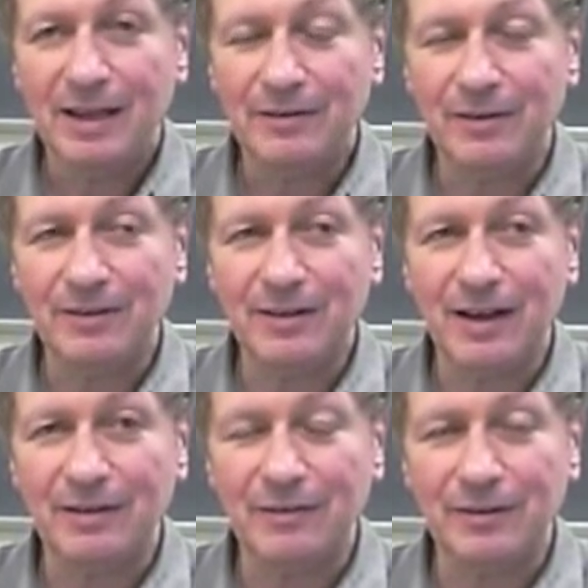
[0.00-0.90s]
So there's
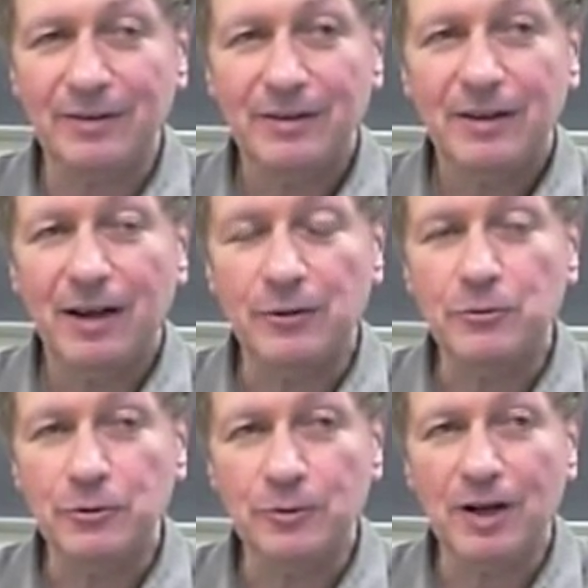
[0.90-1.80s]
kind of a
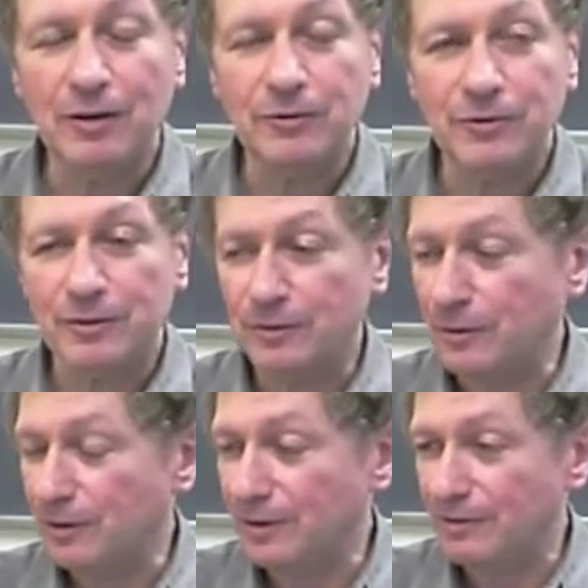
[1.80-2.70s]
two culture
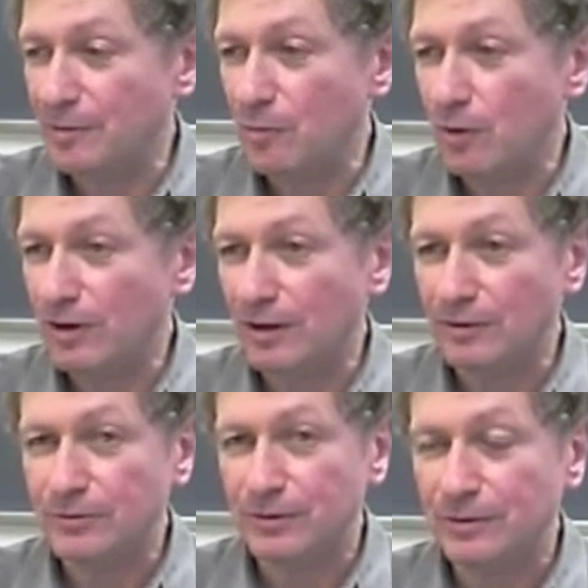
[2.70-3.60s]
or even more
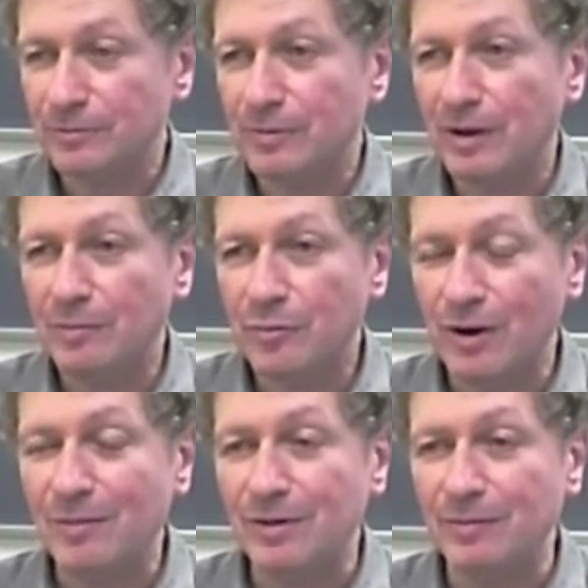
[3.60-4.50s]
culture
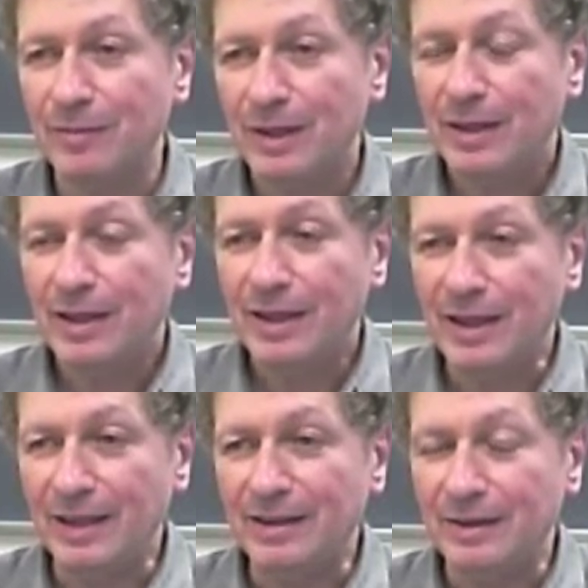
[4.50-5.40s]
problem
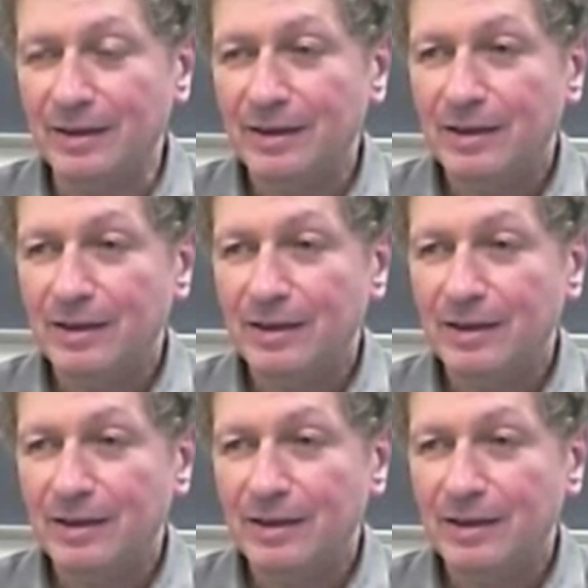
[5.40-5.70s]
in